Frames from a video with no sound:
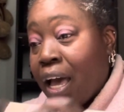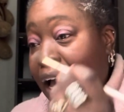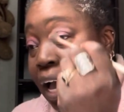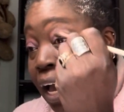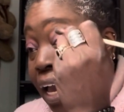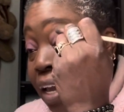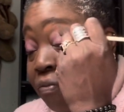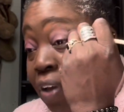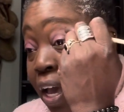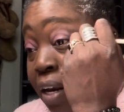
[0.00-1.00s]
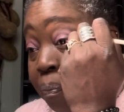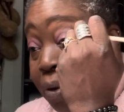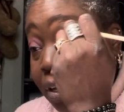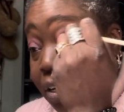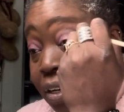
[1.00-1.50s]
I kind of
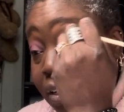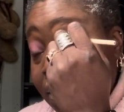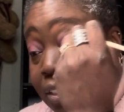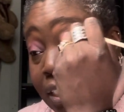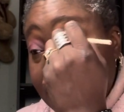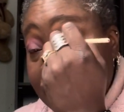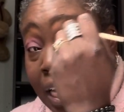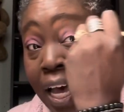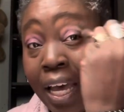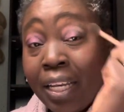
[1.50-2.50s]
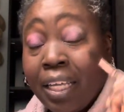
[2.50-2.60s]
put to the side